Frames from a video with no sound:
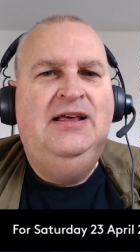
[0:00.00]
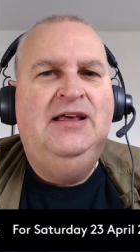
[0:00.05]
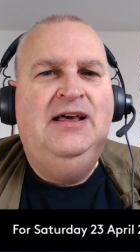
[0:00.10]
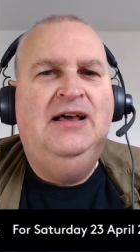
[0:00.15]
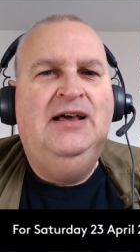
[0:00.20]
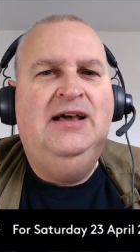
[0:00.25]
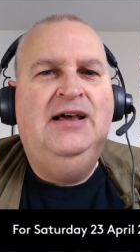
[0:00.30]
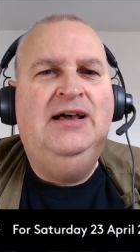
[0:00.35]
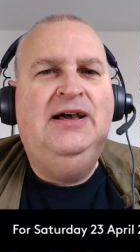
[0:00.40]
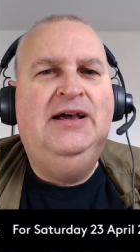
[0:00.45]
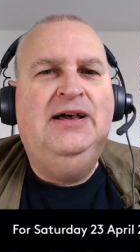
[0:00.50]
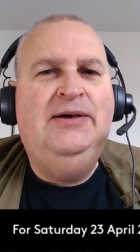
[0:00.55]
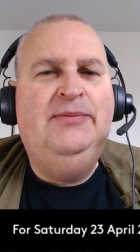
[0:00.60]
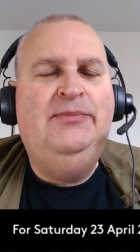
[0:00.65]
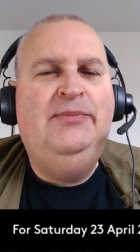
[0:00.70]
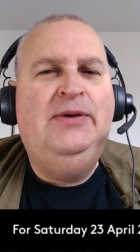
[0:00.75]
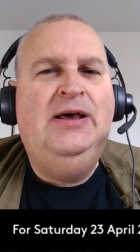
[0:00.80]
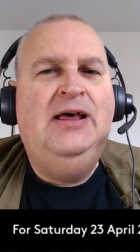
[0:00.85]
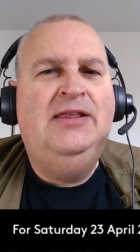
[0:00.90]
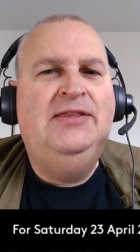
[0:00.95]

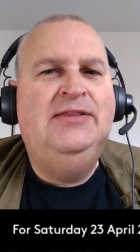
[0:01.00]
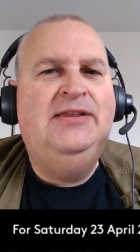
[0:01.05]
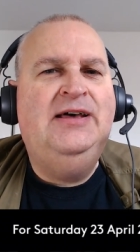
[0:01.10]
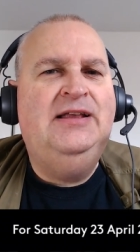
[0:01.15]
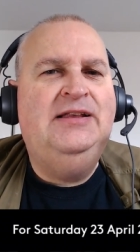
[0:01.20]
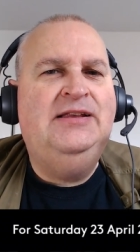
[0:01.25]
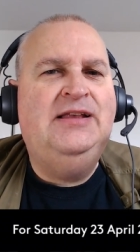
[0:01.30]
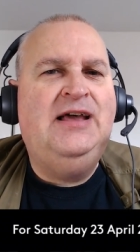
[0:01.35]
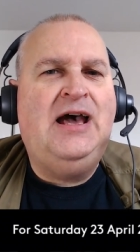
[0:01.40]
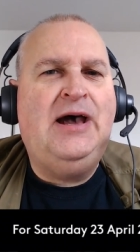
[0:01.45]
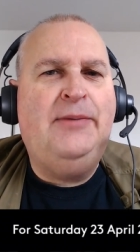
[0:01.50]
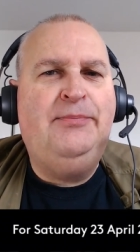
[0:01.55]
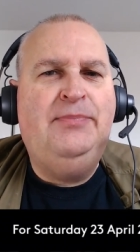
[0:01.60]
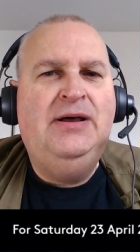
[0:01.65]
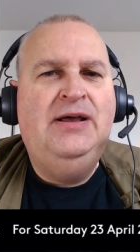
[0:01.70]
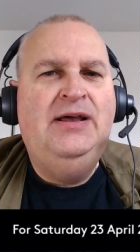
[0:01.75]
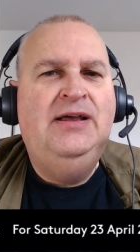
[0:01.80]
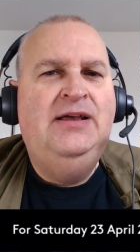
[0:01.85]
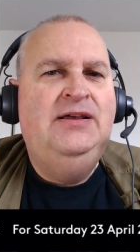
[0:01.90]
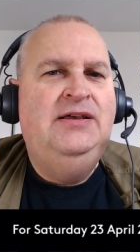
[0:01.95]
Um, that app,
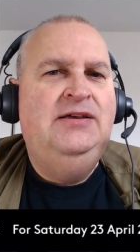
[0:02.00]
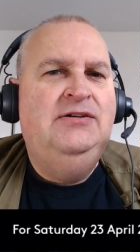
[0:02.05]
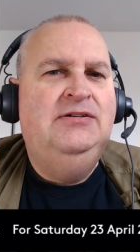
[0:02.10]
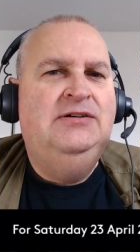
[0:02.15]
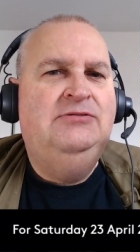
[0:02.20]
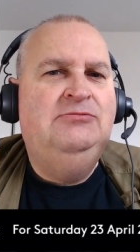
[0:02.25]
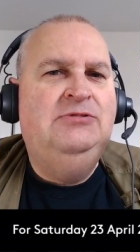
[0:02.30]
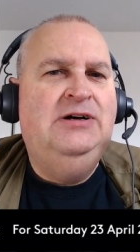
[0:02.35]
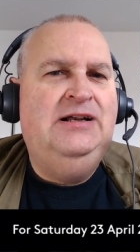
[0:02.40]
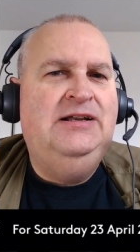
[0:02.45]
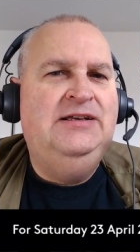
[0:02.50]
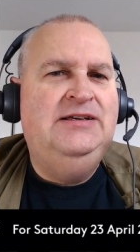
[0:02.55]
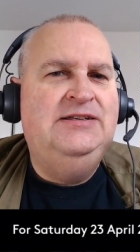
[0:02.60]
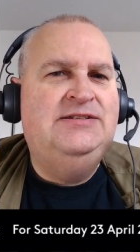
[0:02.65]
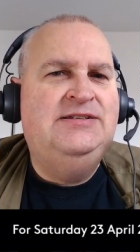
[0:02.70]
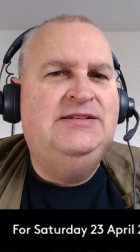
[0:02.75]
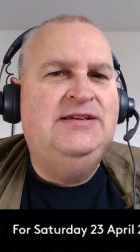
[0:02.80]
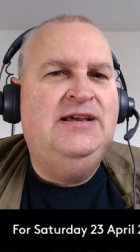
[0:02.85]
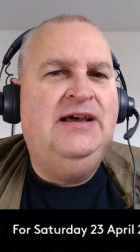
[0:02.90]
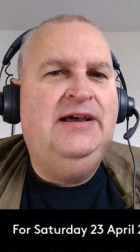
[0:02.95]
well,
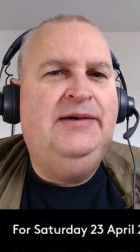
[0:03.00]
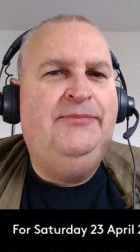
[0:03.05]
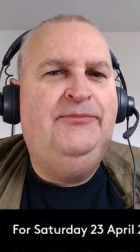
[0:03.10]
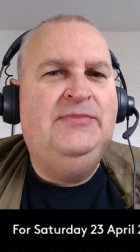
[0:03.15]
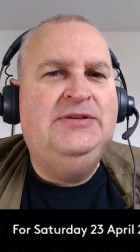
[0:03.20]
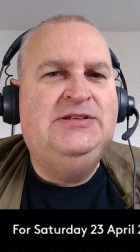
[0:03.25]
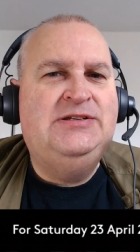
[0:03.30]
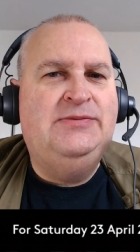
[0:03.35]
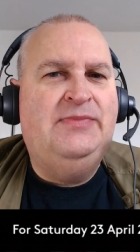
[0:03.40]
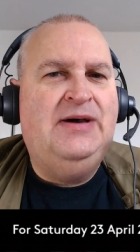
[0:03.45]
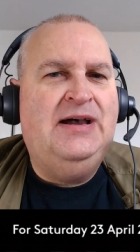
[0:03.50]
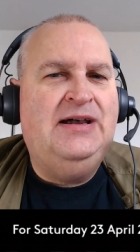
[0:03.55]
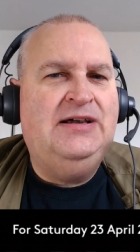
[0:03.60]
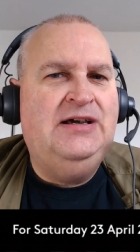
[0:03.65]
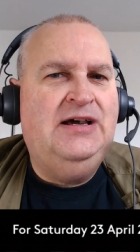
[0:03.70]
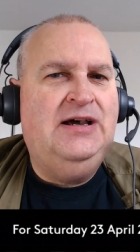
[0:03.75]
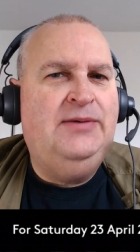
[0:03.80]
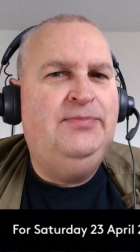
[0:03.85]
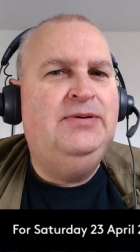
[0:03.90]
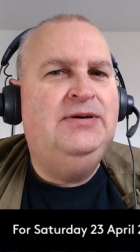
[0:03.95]
it's a, it's a Mac
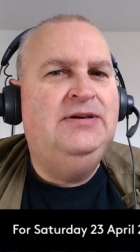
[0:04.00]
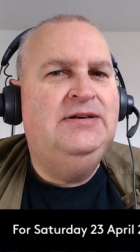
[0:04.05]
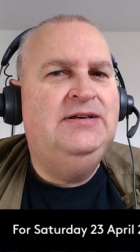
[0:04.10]
app,